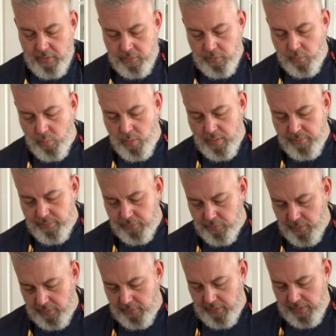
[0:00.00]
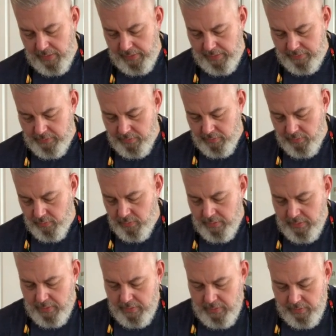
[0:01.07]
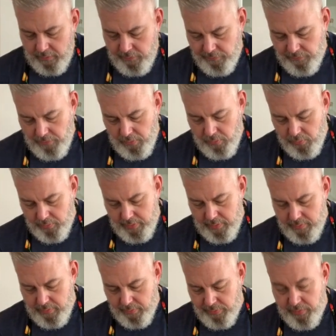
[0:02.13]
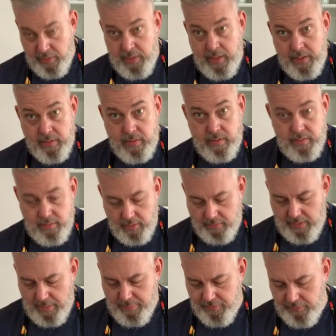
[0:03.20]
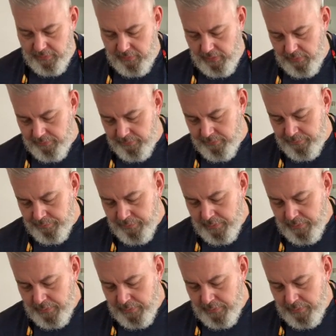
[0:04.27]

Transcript: So one of the tricks that I like to do is fold the thin end on top of itself.